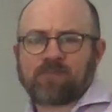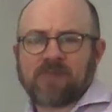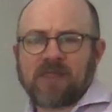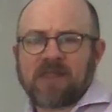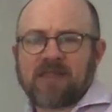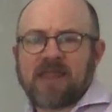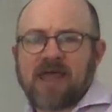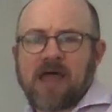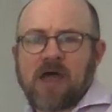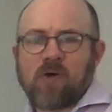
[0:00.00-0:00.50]

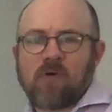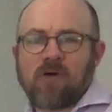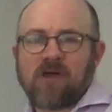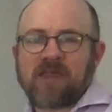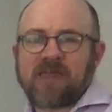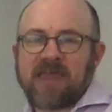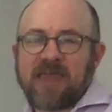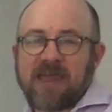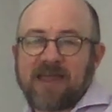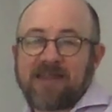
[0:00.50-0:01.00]
Now,
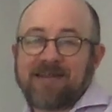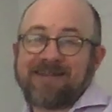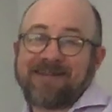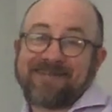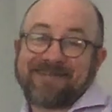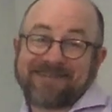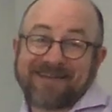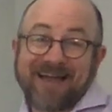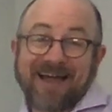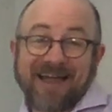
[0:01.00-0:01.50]
again, it
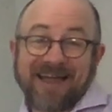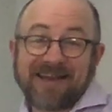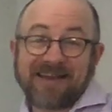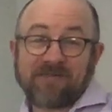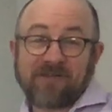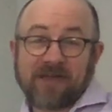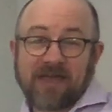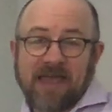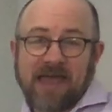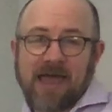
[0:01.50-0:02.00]
is kind of
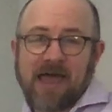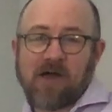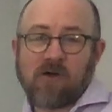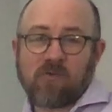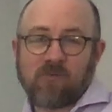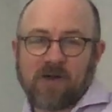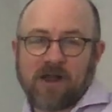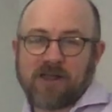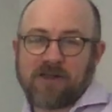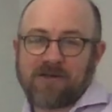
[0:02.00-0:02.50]
a count,
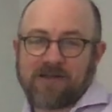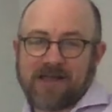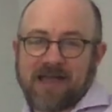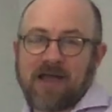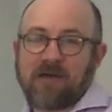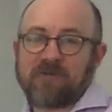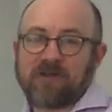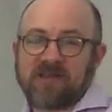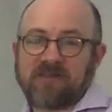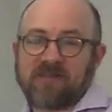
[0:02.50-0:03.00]
right? You're
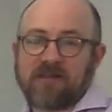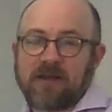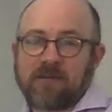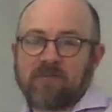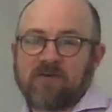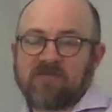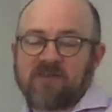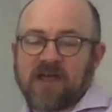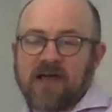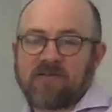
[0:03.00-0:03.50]
counting the number
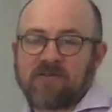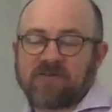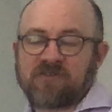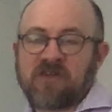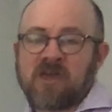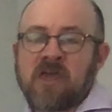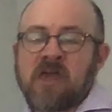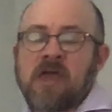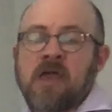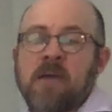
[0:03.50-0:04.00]
of dollars,
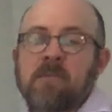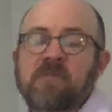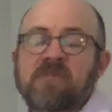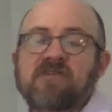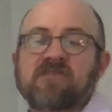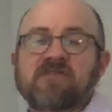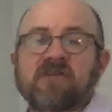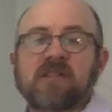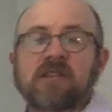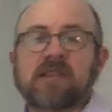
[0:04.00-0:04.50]
but
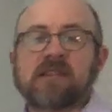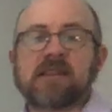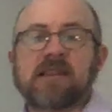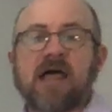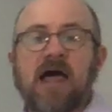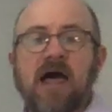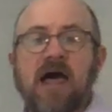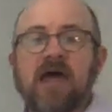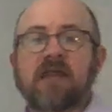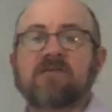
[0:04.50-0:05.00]
there's a
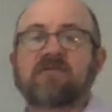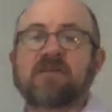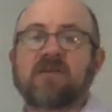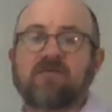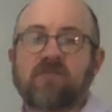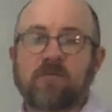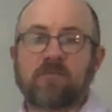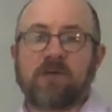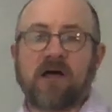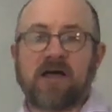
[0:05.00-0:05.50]
lot of
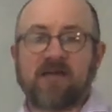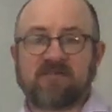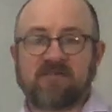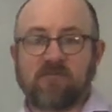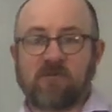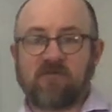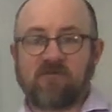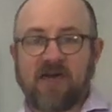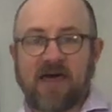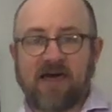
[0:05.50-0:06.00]
different
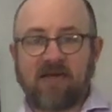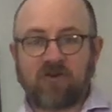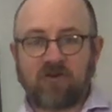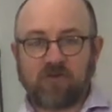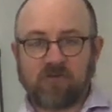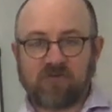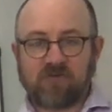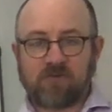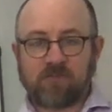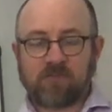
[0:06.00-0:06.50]
possible
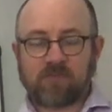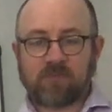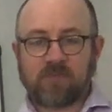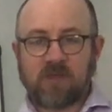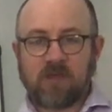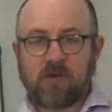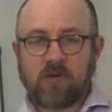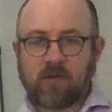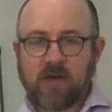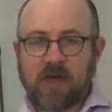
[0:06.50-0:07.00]
values,
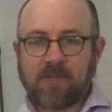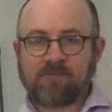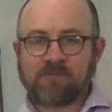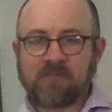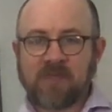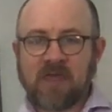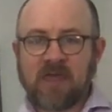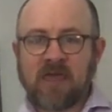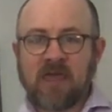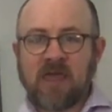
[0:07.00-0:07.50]
okay?
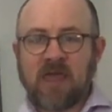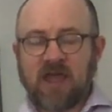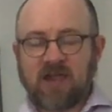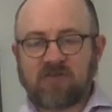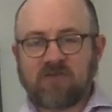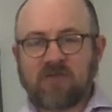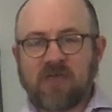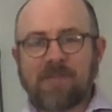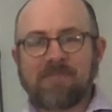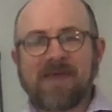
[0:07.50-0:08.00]
And
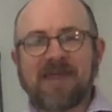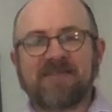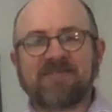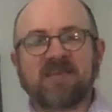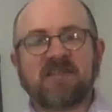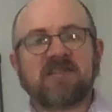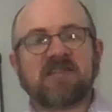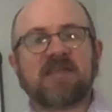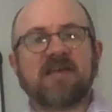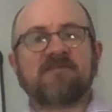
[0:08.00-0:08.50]
so that makes a
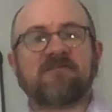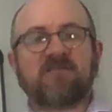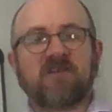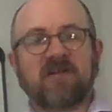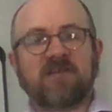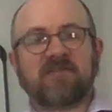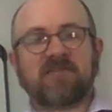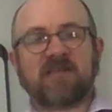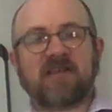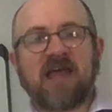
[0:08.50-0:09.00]

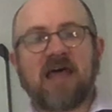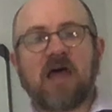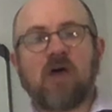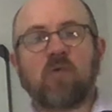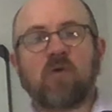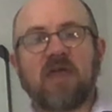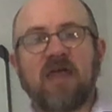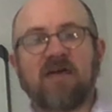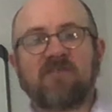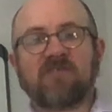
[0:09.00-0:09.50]
difference in how
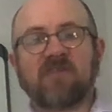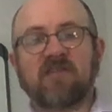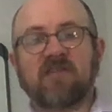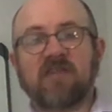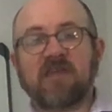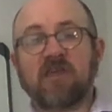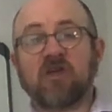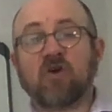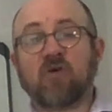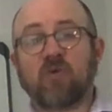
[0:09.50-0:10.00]
we have to
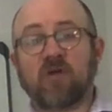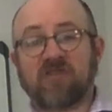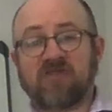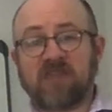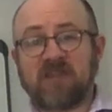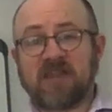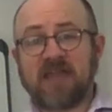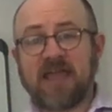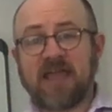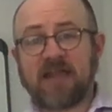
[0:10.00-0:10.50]
deal with the
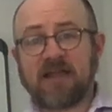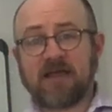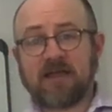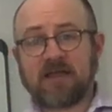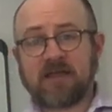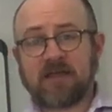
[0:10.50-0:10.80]
data.